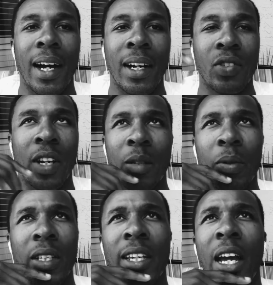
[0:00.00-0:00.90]
I try to
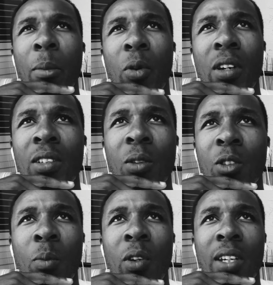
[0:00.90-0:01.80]
put the camera on. It's so
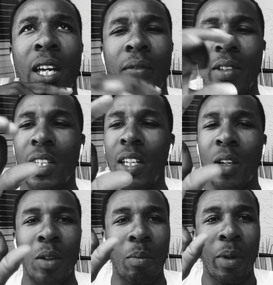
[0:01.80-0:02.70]
small you can't even see it.
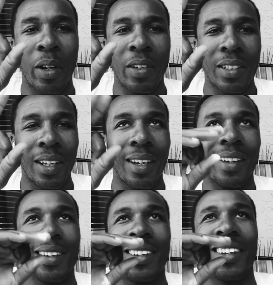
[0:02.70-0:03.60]
Yo, the bird is like,
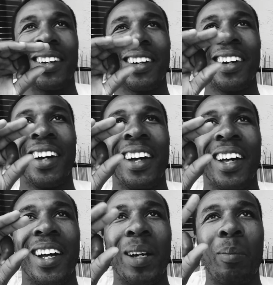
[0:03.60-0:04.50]
yo,
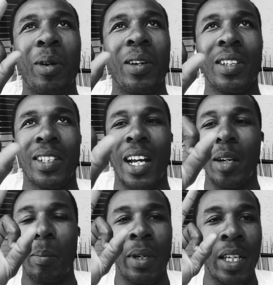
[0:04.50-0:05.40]
that bird is like
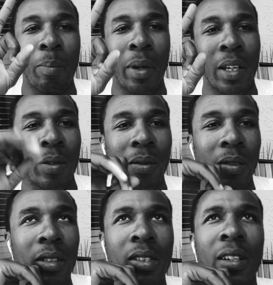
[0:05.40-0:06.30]
a mini pickle.
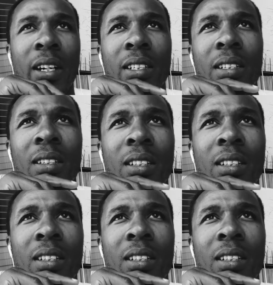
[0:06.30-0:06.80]
It's crazy.